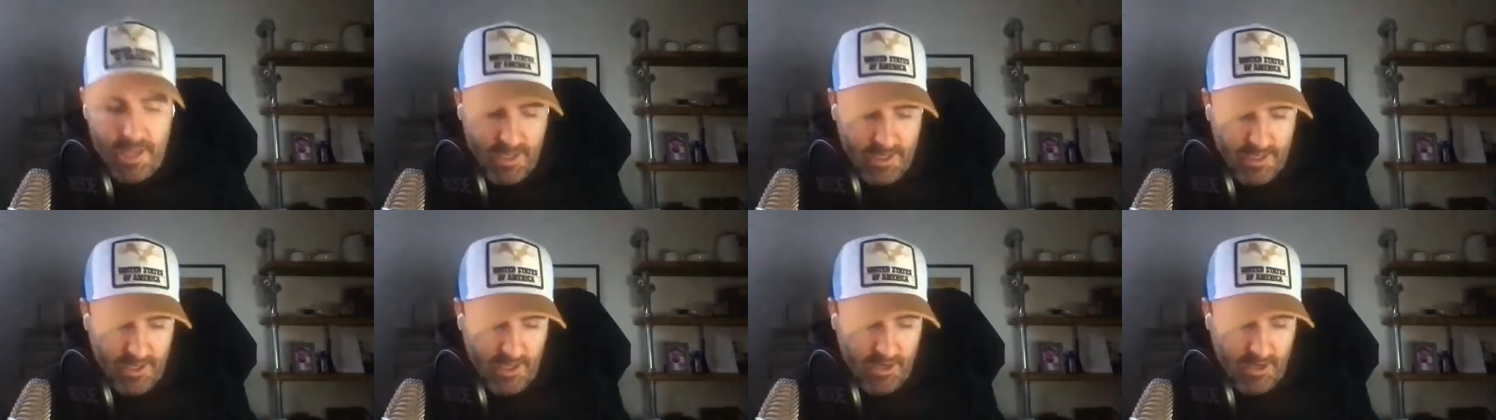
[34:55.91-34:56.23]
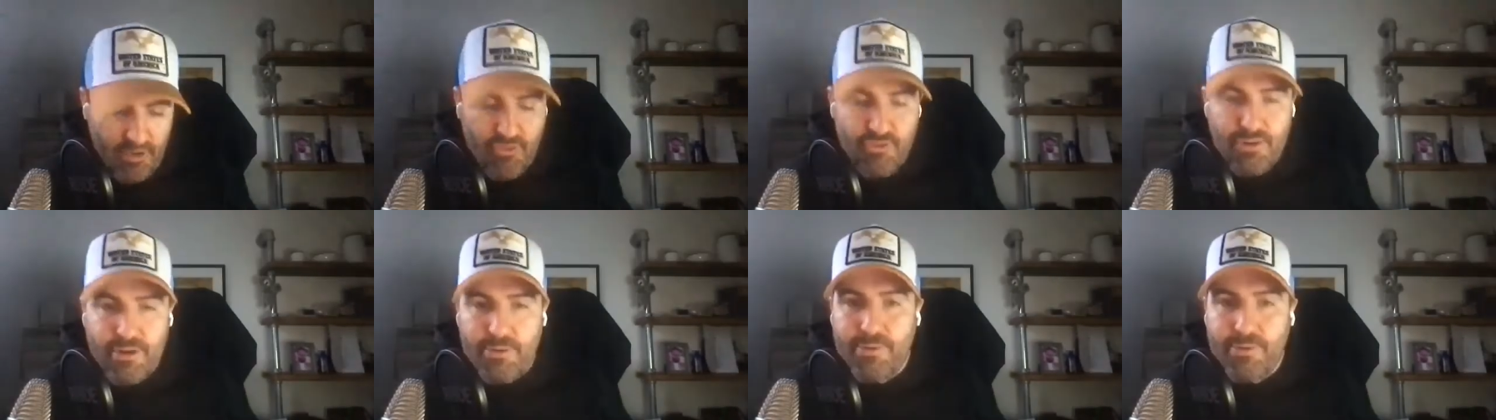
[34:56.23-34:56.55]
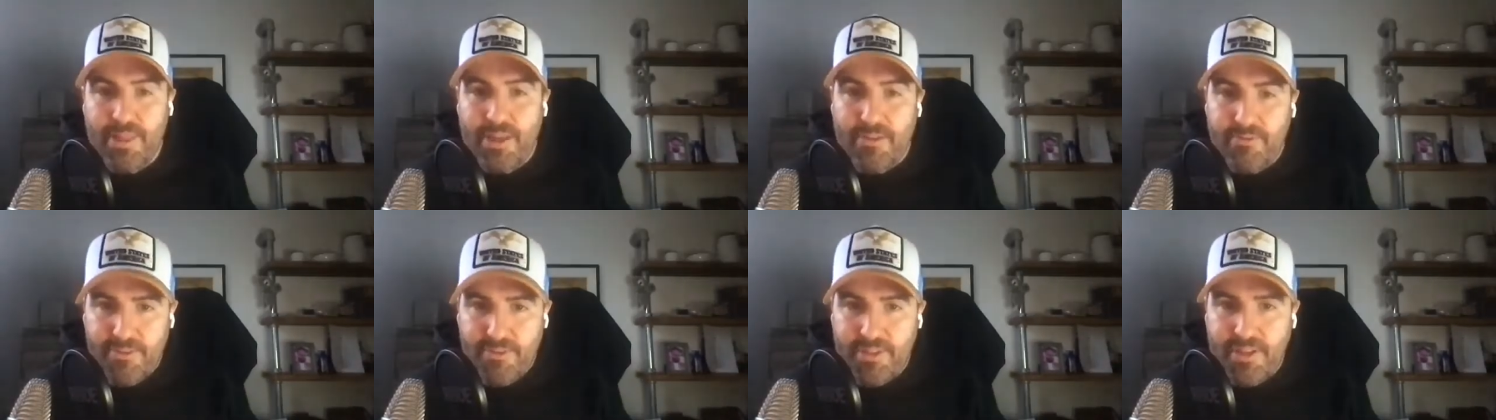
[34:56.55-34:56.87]
I
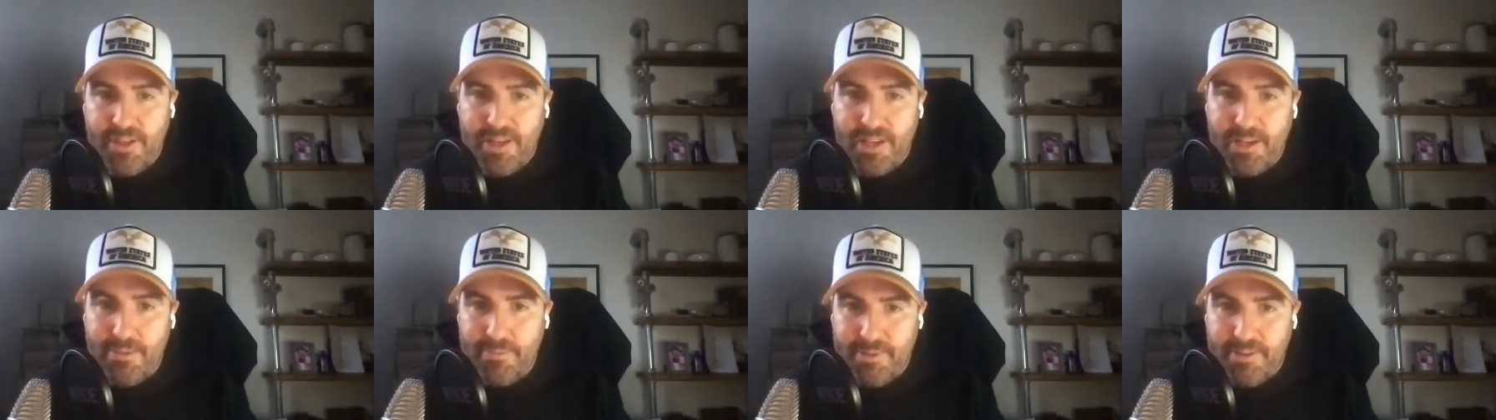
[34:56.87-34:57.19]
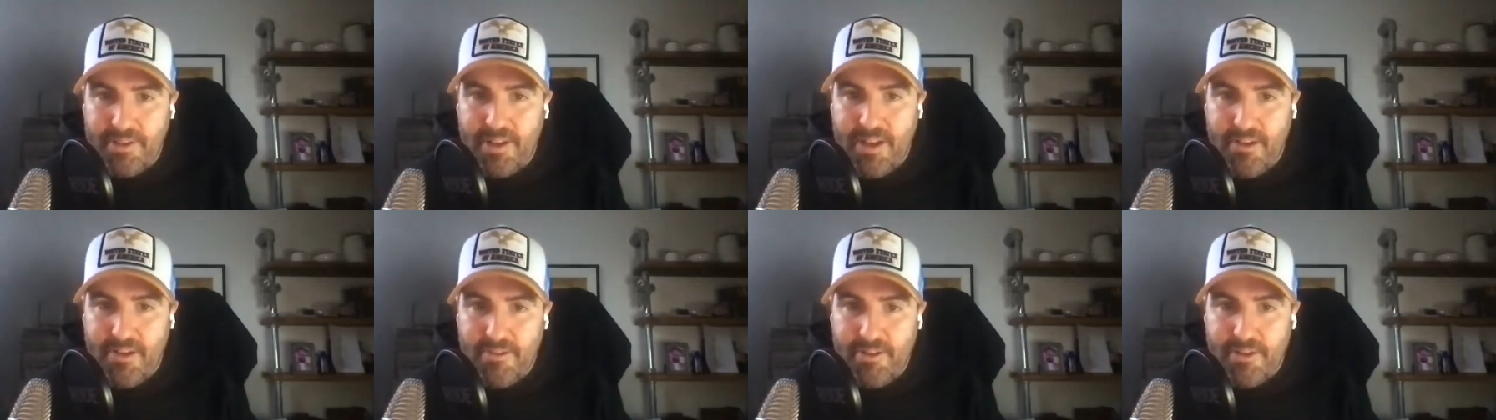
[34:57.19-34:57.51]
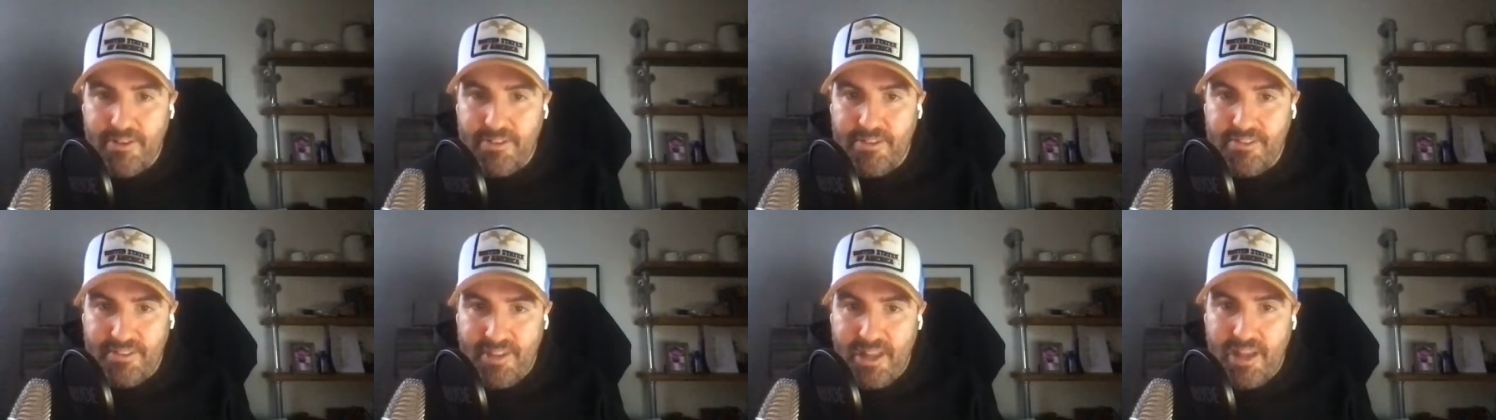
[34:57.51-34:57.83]
agree with everything
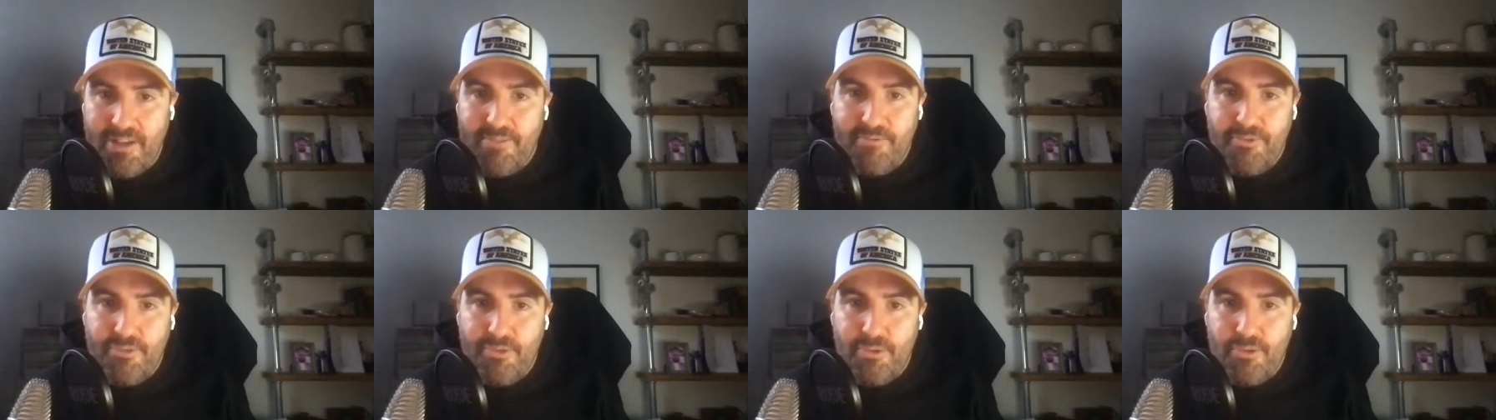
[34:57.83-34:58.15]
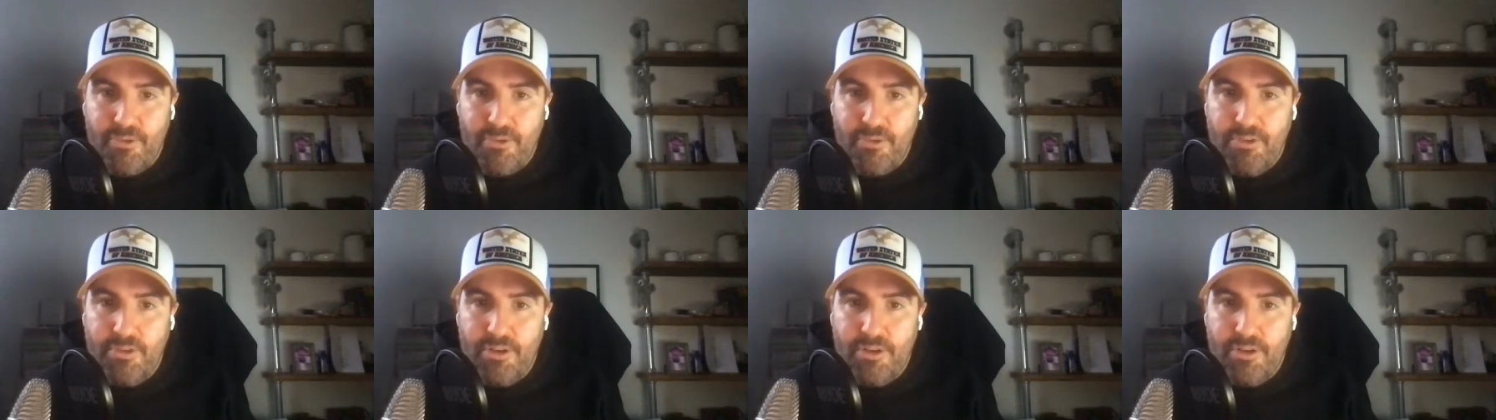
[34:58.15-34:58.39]
libertarians stand